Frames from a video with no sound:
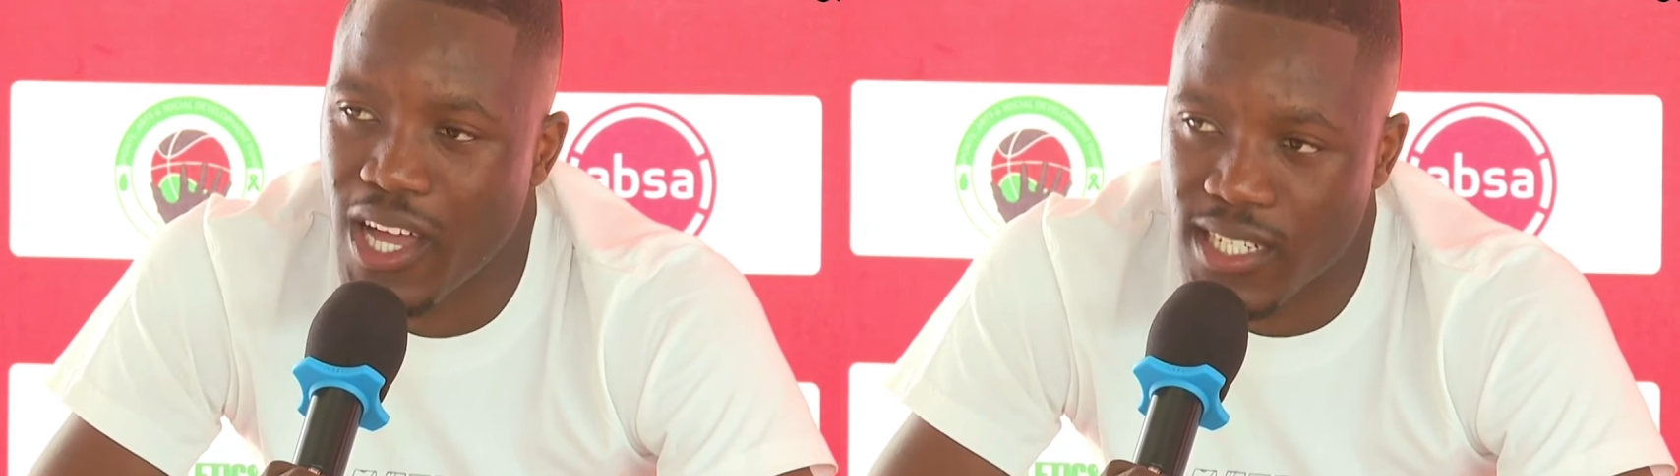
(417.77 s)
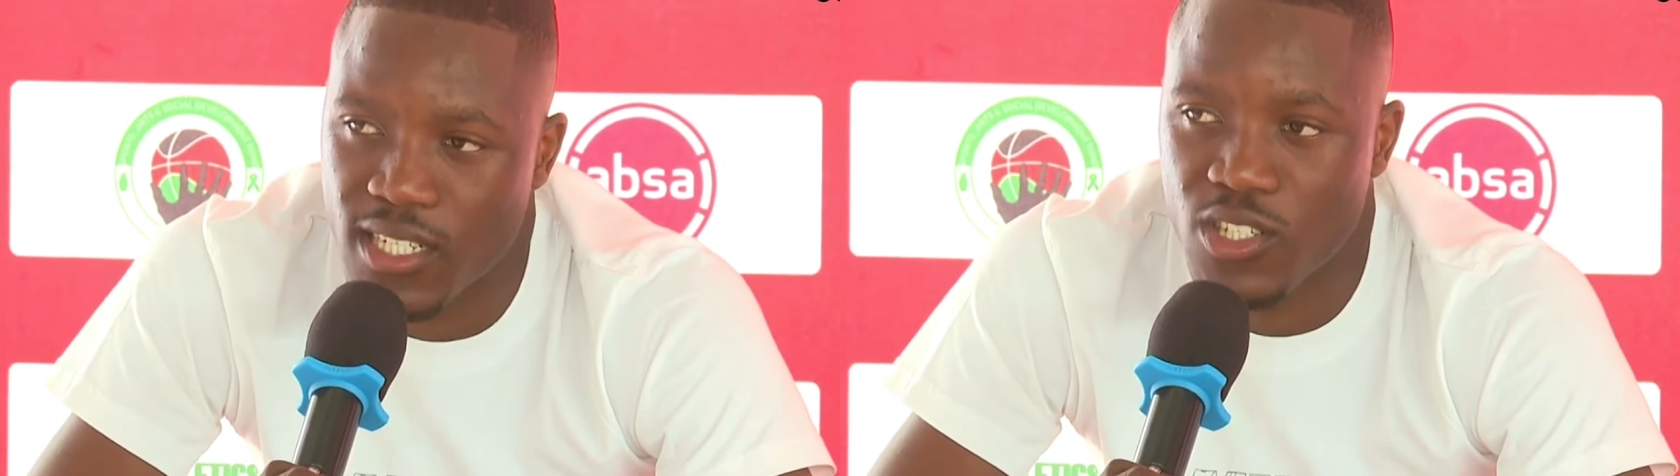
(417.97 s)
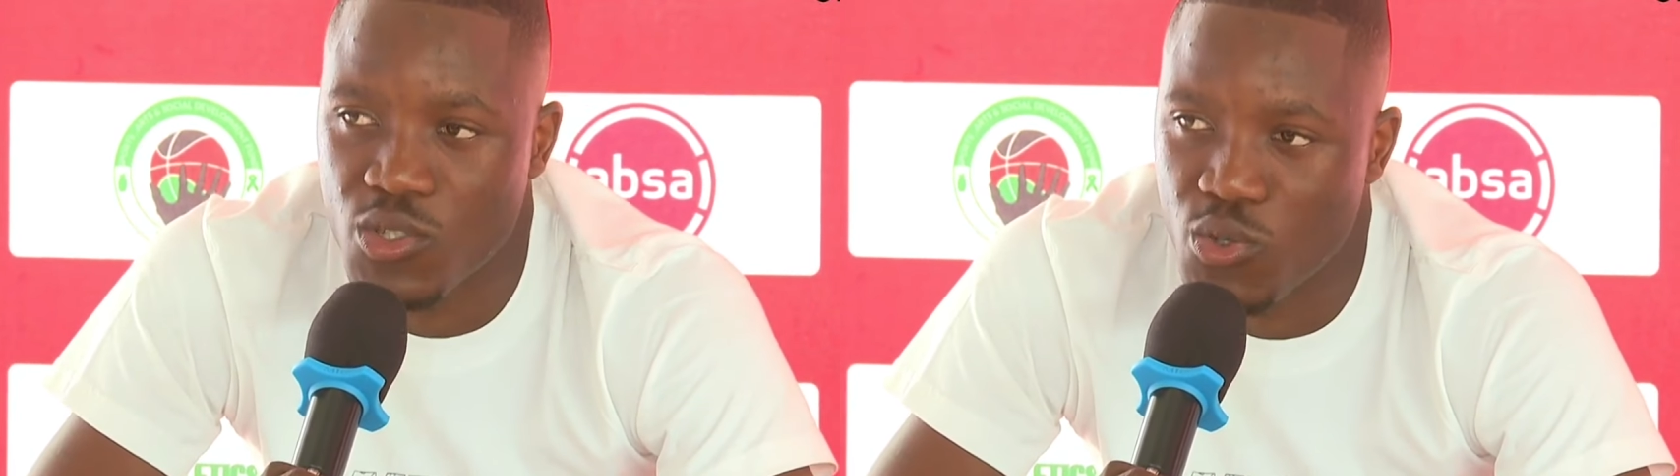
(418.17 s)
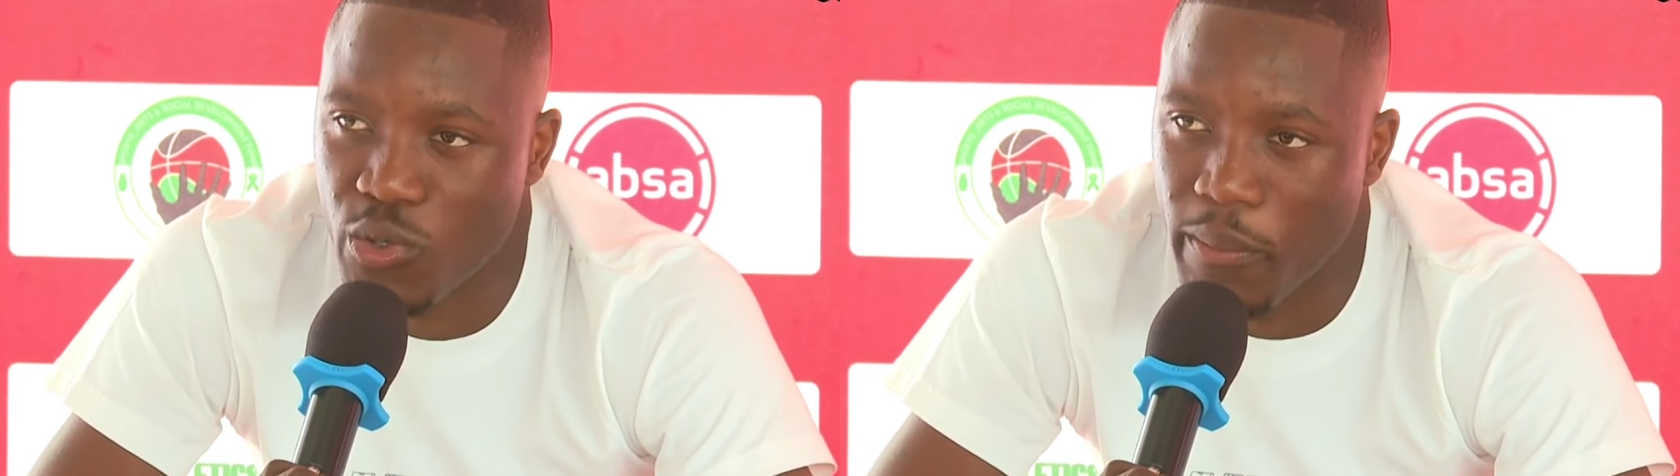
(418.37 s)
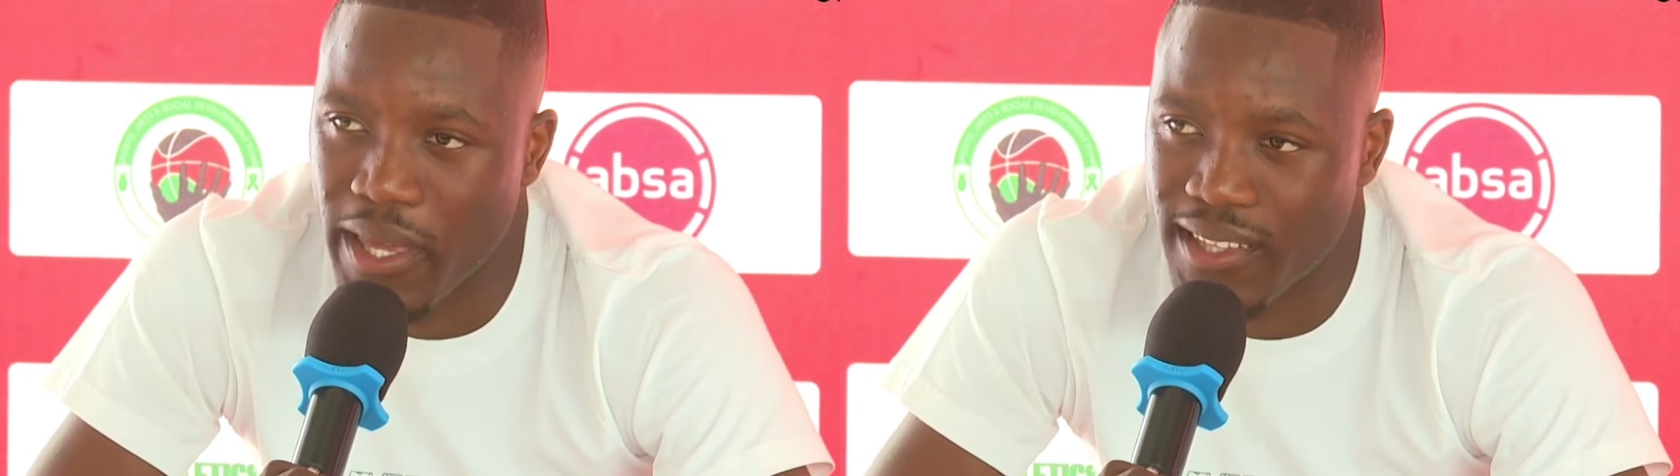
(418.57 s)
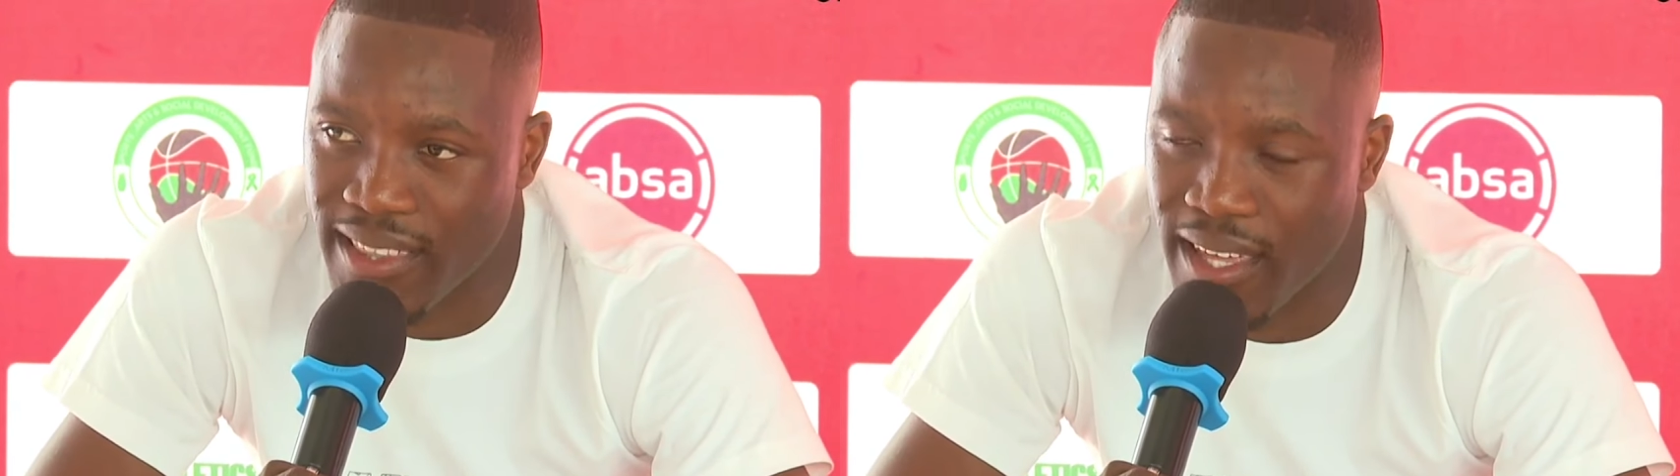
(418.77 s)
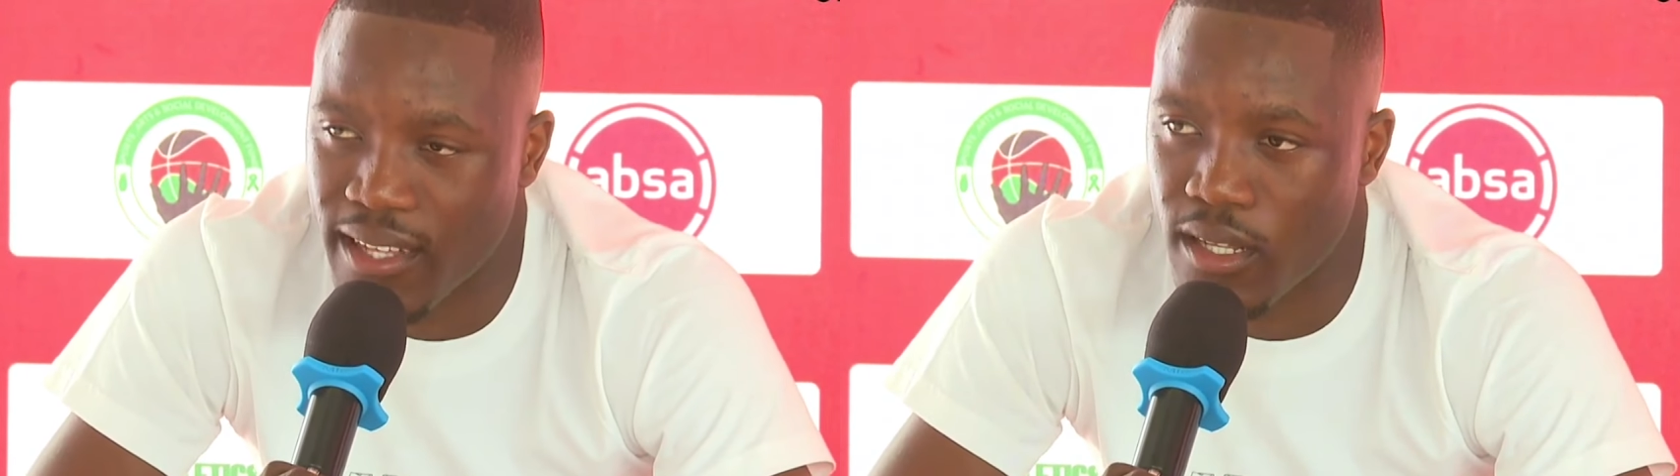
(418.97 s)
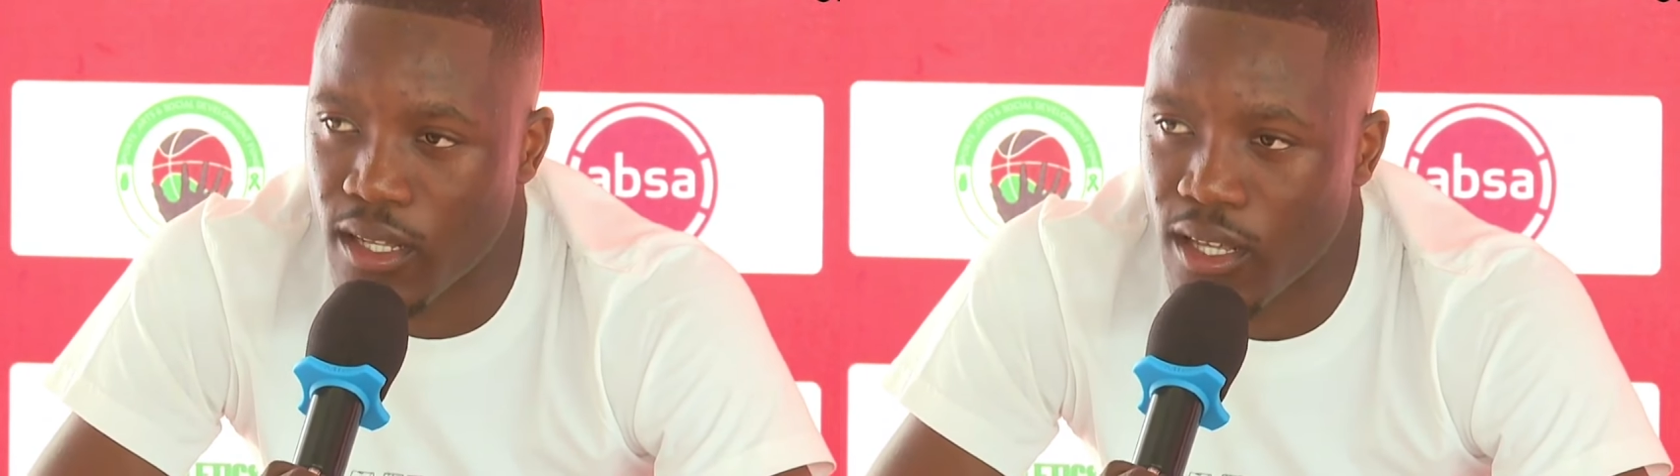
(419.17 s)
4x100
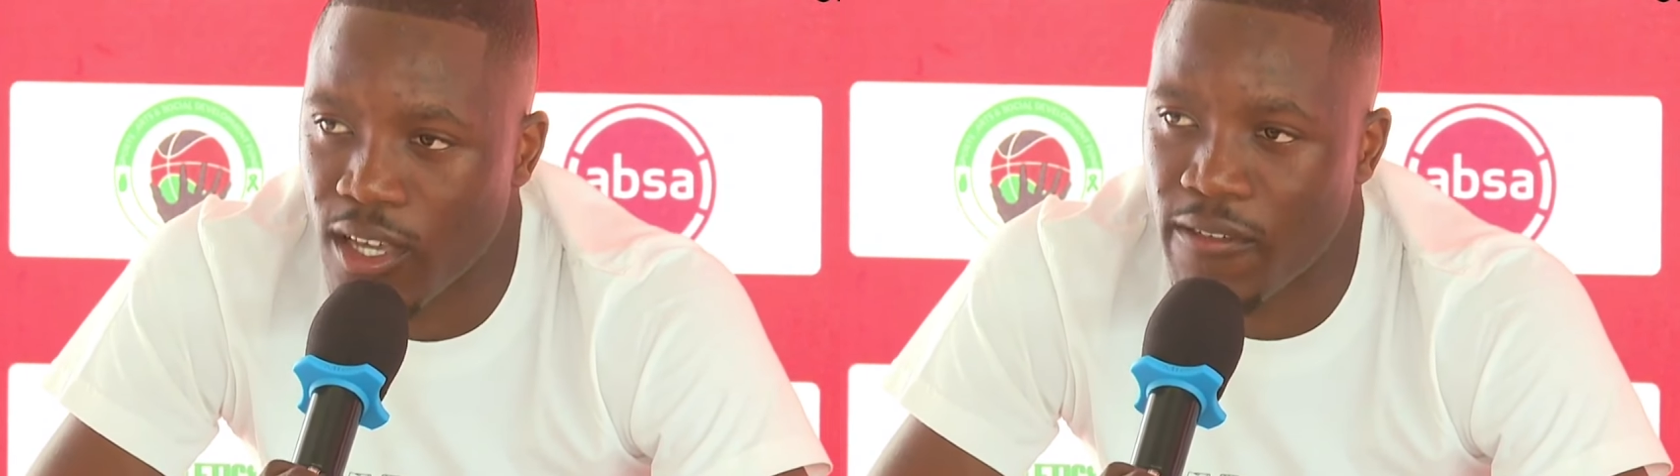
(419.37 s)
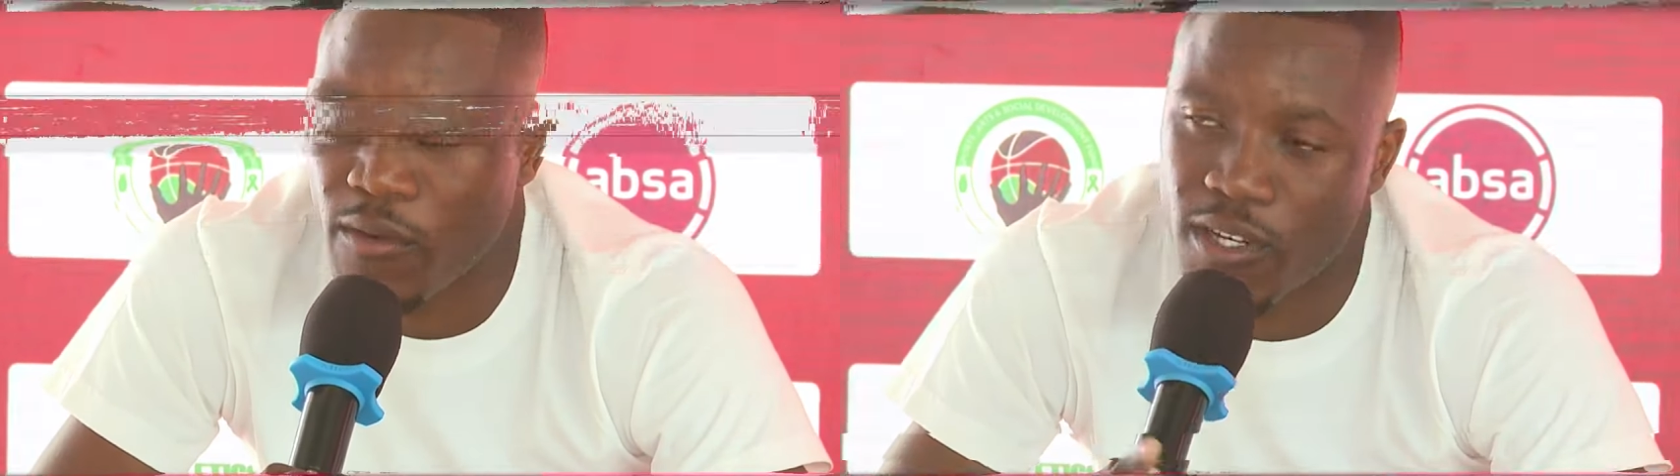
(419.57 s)
meter relay.